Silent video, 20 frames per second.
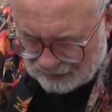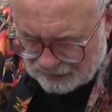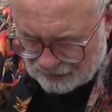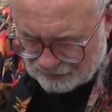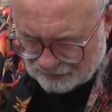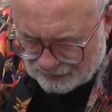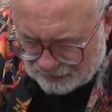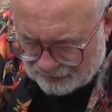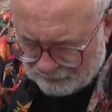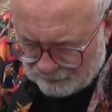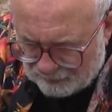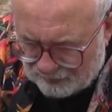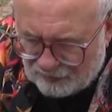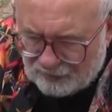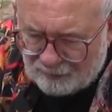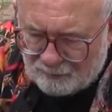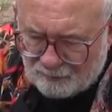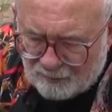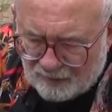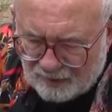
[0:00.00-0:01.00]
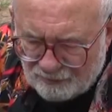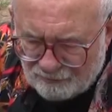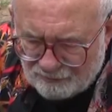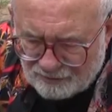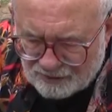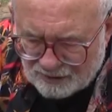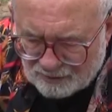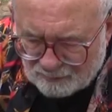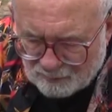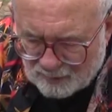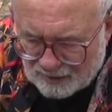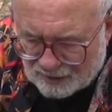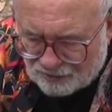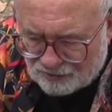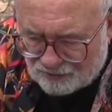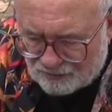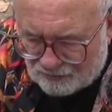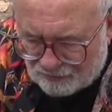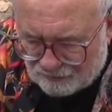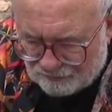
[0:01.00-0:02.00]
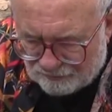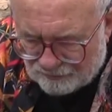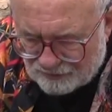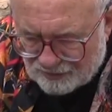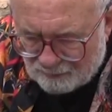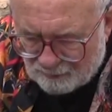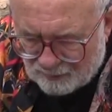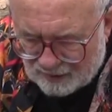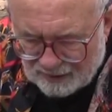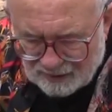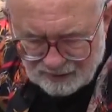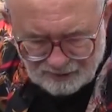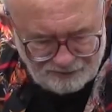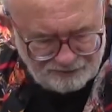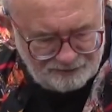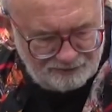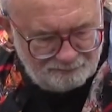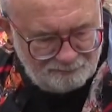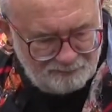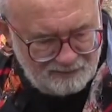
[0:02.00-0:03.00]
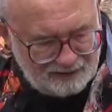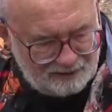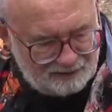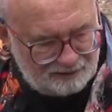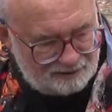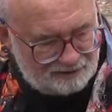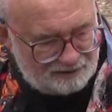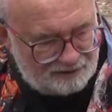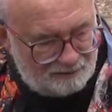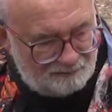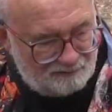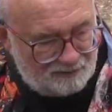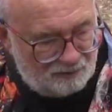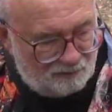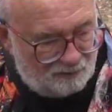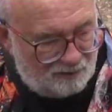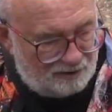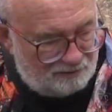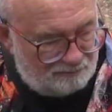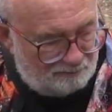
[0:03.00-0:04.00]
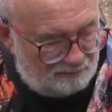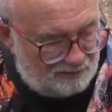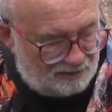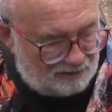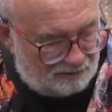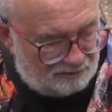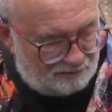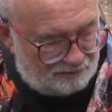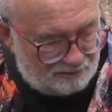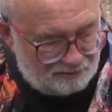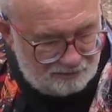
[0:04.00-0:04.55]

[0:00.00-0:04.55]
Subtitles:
So we've got an interesting mixture of some colours that mix, some that won't mix,